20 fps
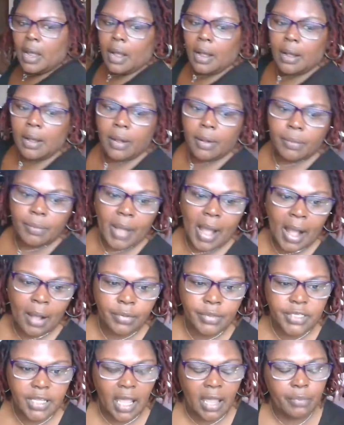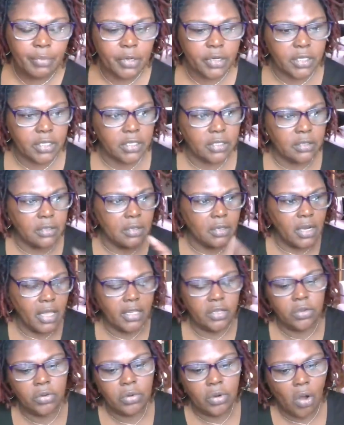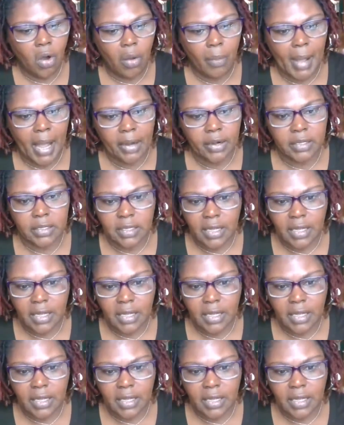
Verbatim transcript: um, I was able to let you know about it